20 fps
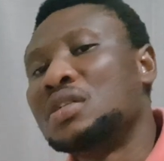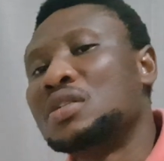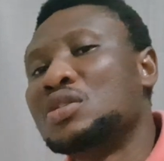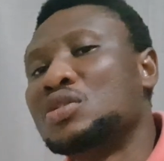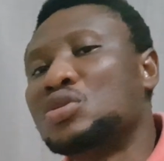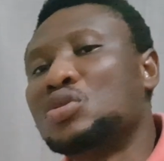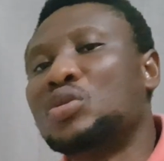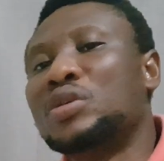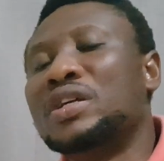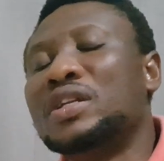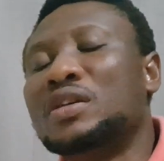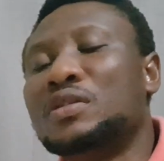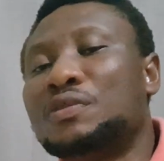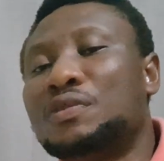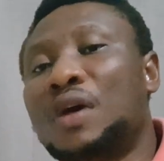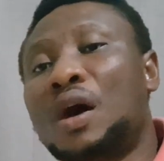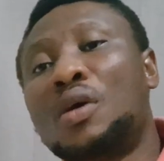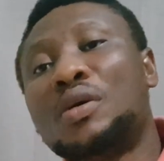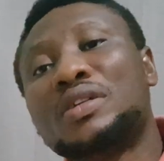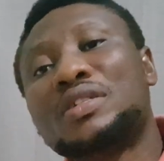So in the
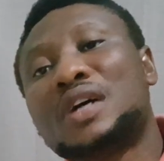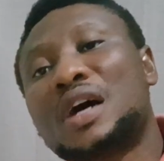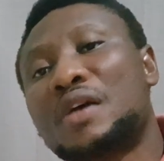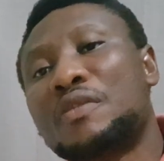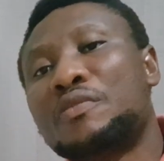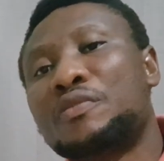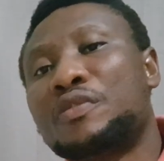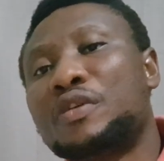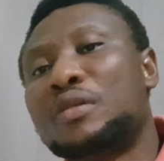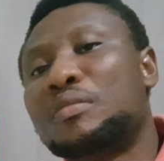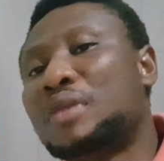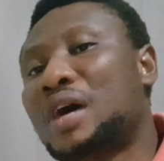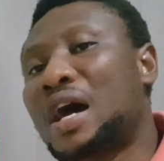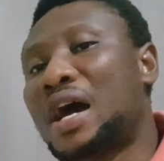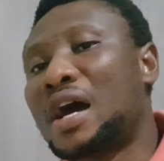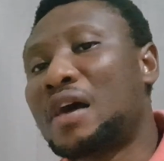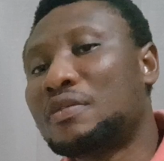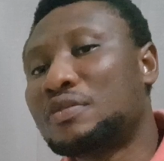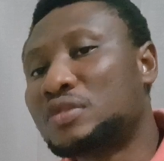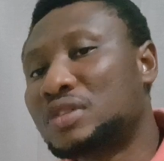4-hour time frame, I
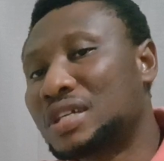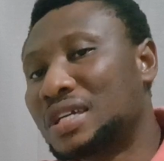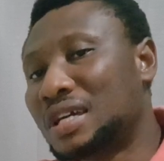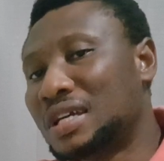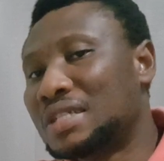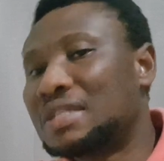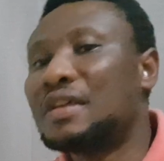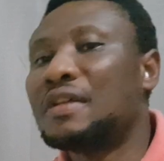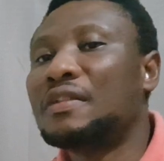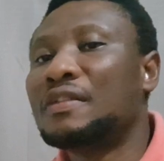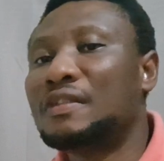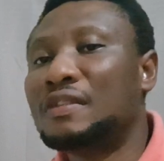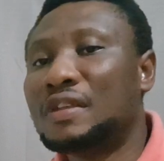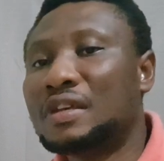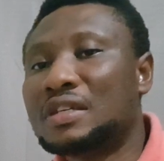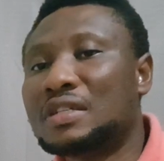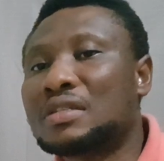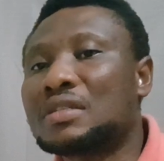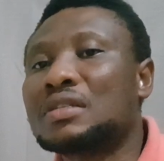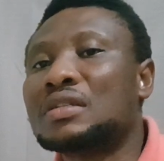have to get
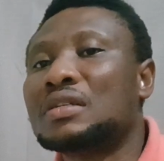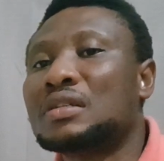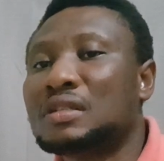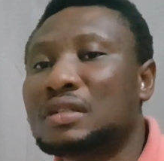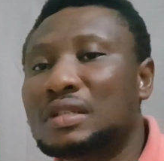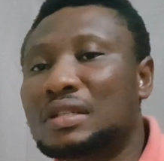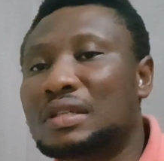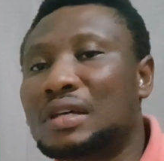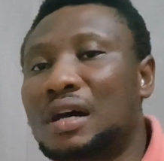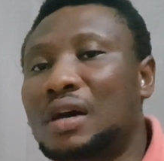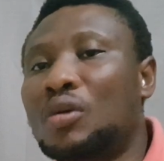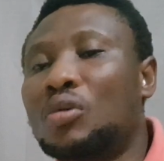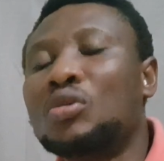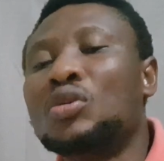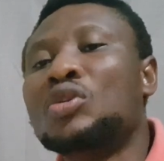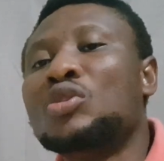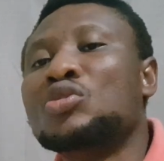this down.